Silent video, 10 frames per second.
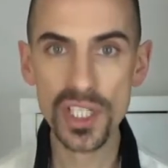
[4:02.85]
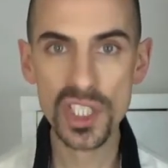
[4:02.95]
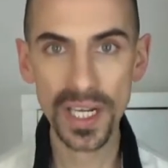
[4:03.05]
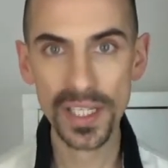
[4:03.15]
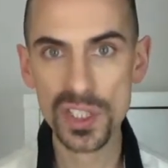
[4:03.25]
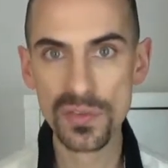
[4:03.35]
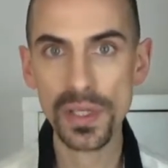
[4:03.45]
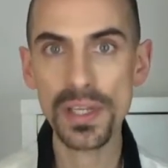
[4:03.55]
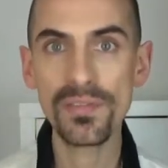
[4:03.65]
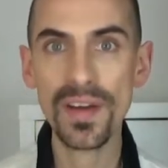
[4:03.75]
challenge
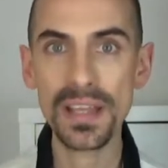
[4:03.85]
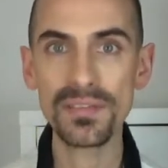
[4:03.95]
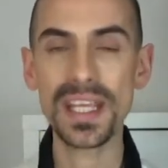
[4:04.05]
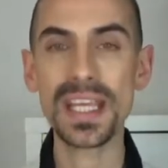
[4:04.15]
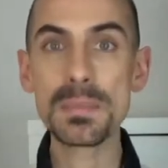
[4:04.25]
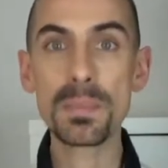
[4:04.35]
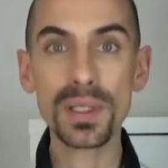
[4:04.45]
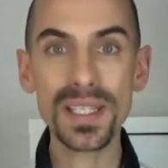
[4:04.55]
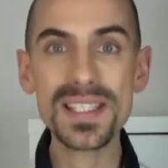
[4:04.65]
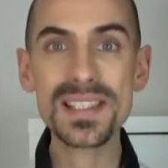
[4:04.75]
free five day simple
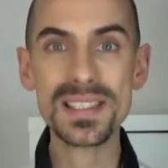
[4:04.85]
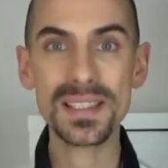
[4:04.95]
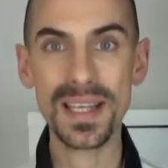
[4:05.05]
list